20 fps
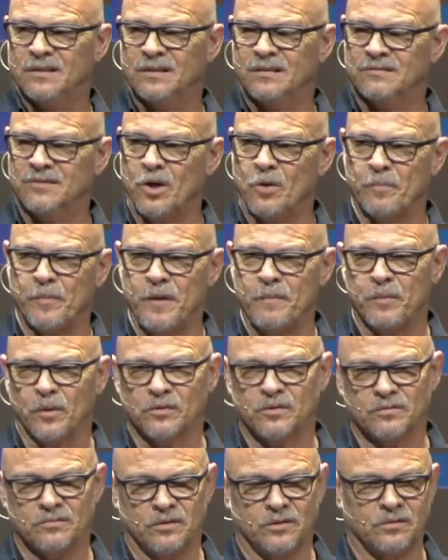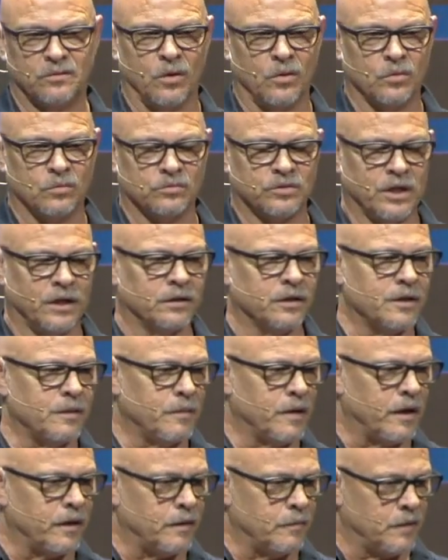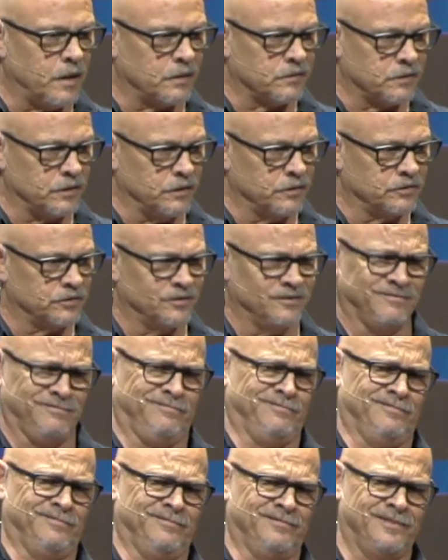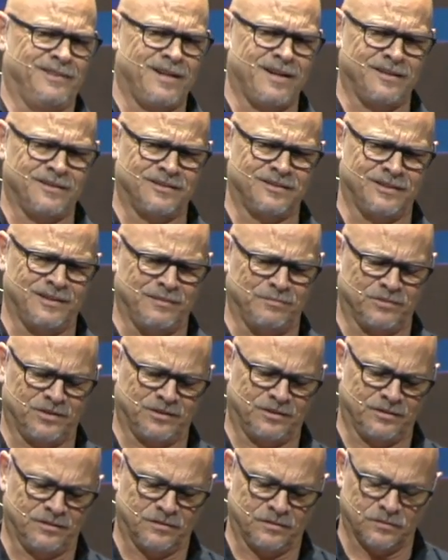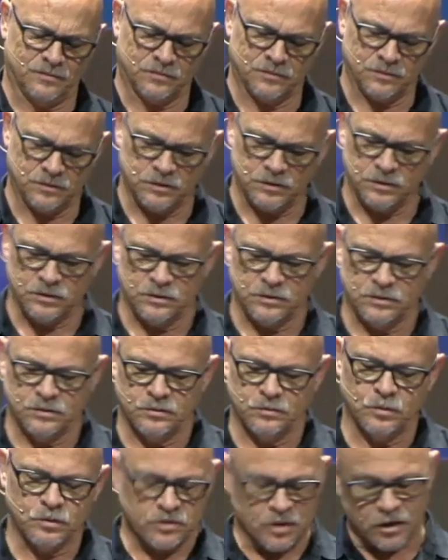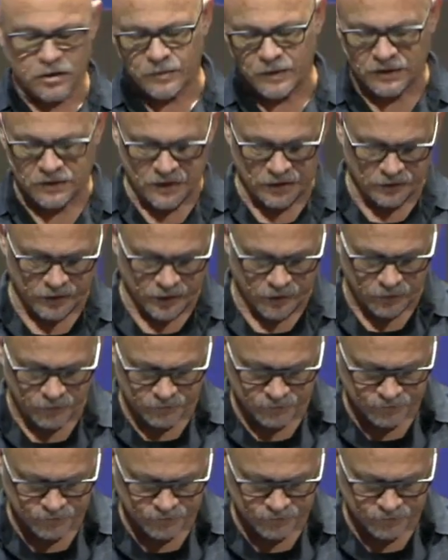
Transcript: tell people don't tell anybody about this. Kind of seems, we'll talk about that later.